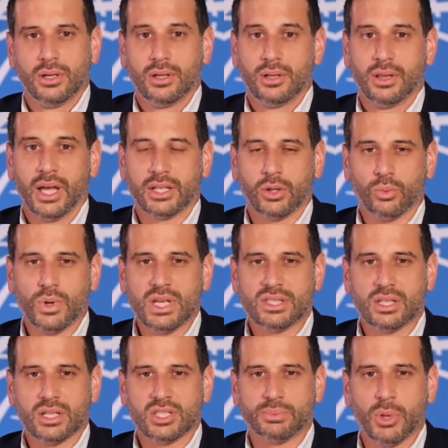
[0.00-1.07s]
Like the recent
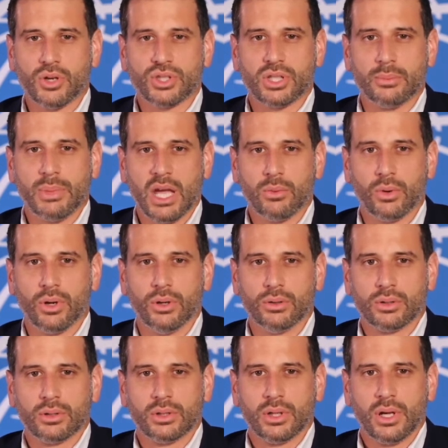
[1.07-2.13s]
explosion in Beirut,
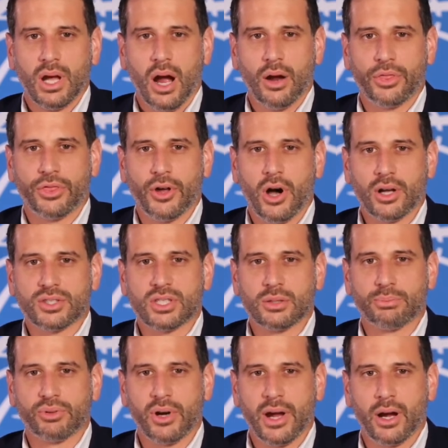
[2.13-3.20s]
our thoughts and
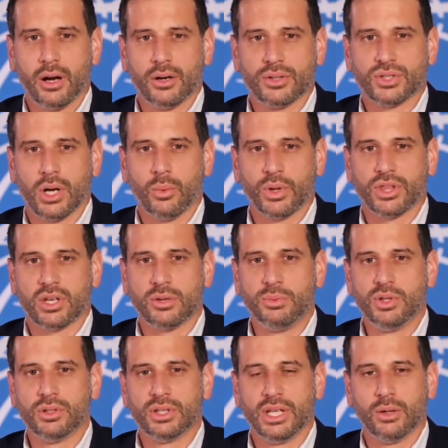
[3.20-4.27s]
prayers are with the
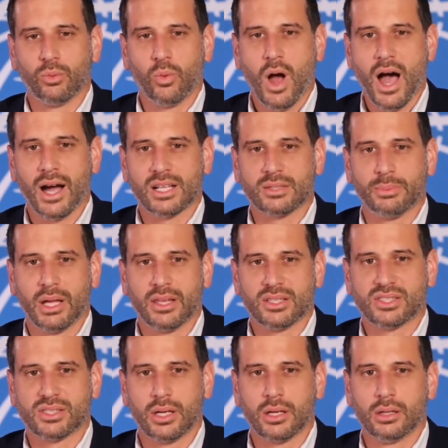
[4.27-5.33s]
community rocked by the
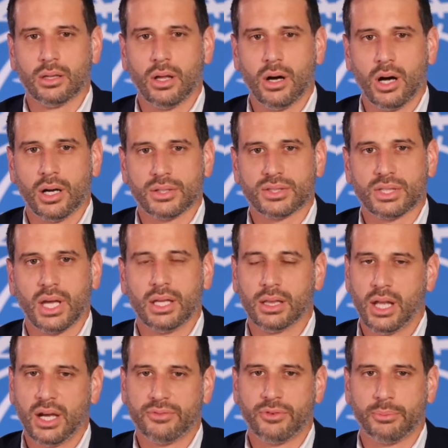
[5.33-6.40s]
sudden loss and
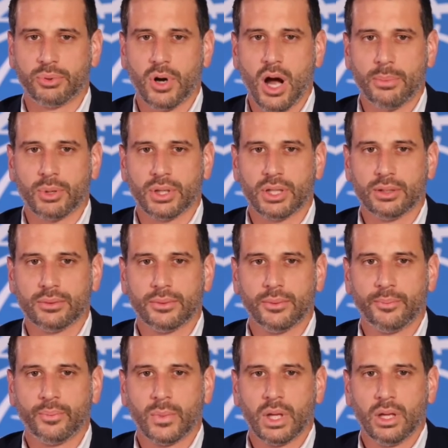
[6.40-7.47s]
life of property.
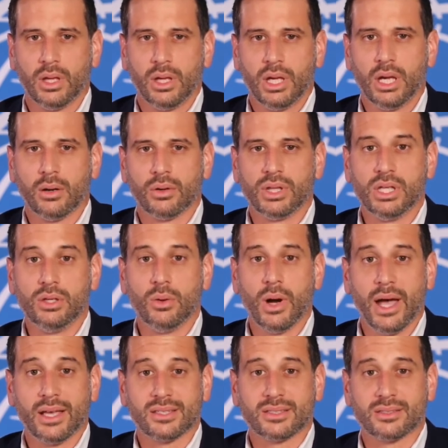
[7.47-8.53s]
Here in the
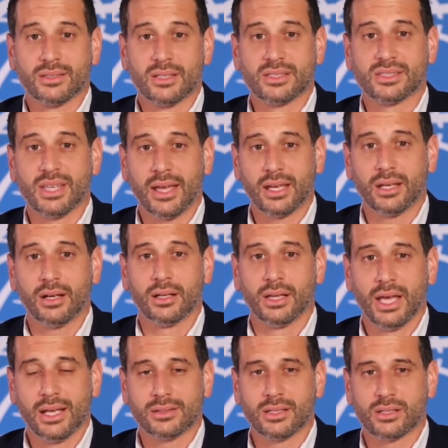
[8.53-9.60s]
U.S., the second
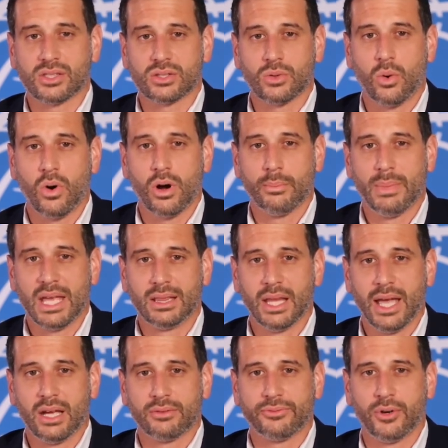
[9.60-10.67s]
Atlantic storm made
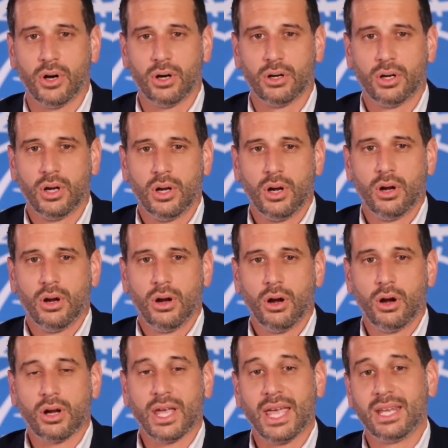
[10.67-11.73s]
landfall,
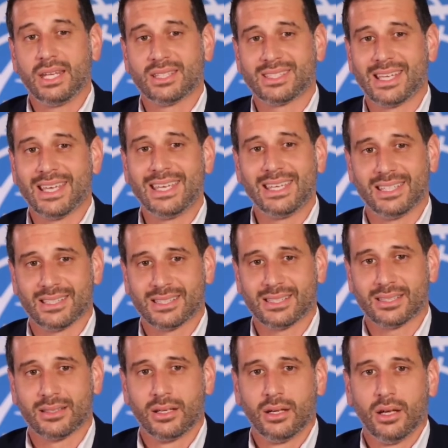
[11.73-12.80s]
Hurricane
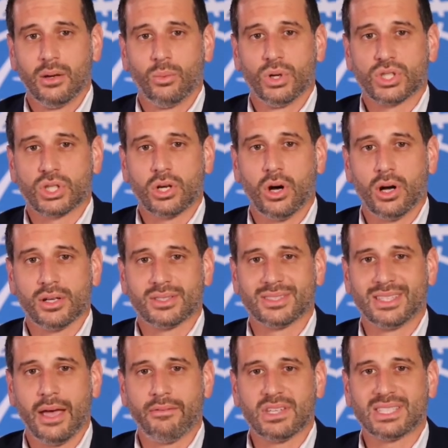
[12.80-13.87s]
Isaias, which caused
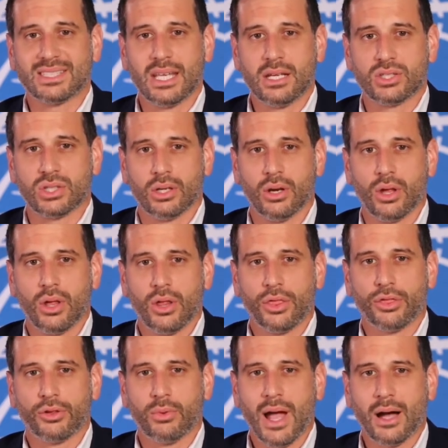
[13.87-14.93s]
devastation
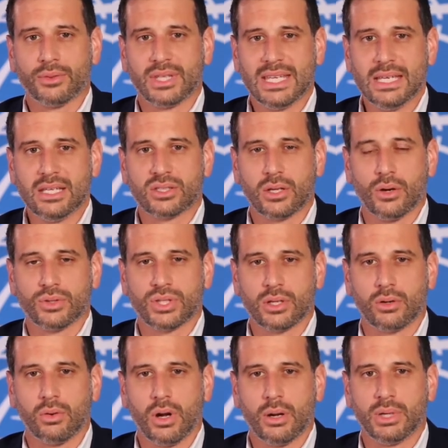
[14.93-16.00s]
throughout the East Coast and
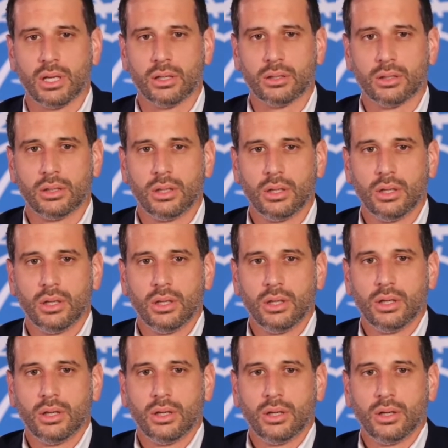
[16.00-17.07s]
Caribbean.
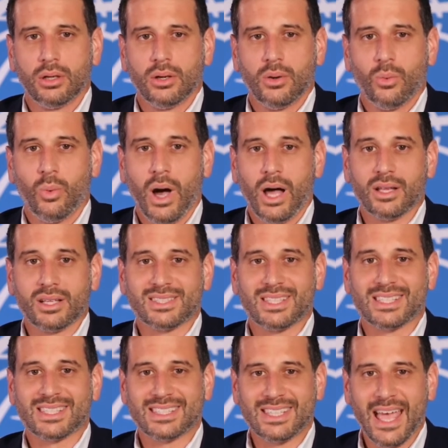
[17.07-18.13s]
While it's the
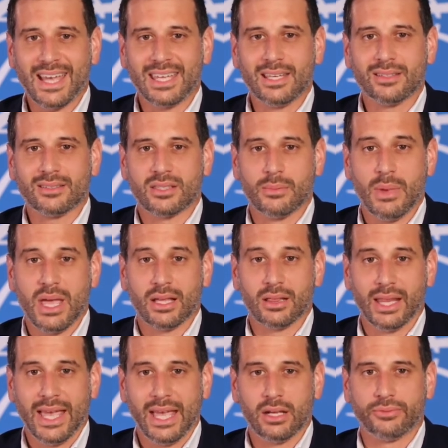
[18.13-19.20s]
second to make
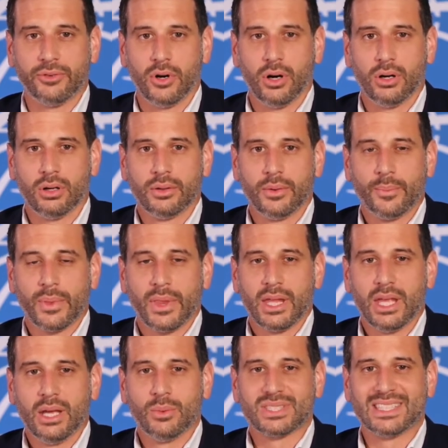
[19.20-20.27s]
landfall,
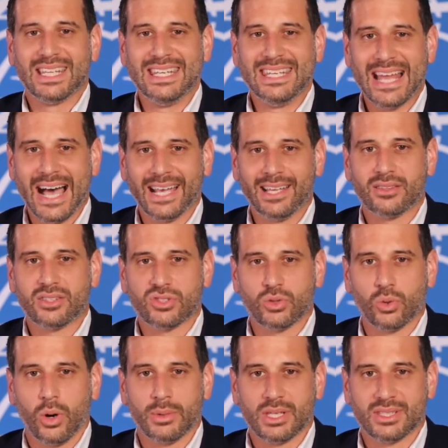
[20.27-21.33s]
it was the 9th
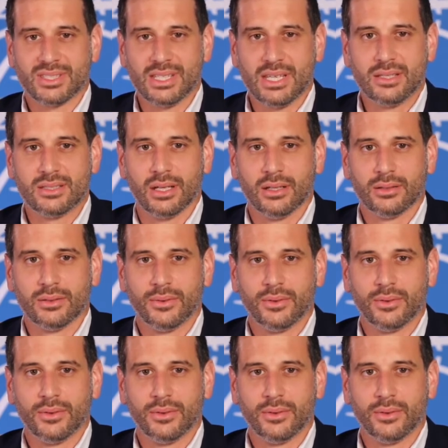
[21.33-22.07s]
storm of the season.